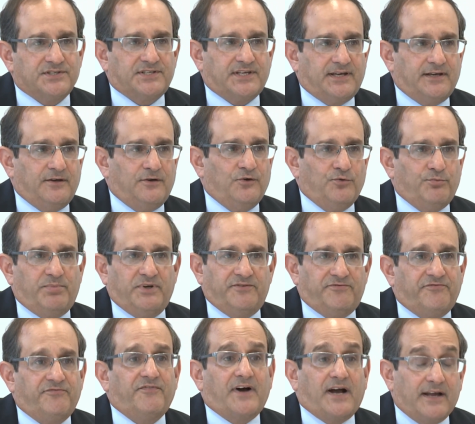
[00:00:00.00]
say, who have been
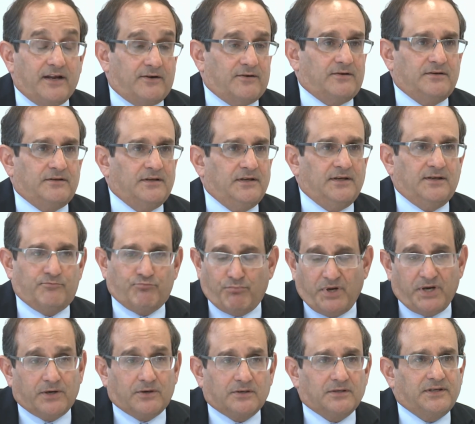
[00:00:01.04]
fired
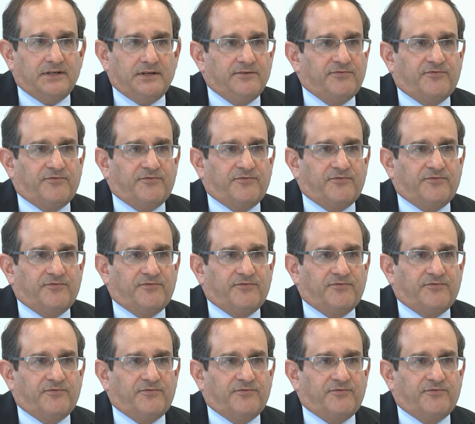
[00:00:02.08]
merely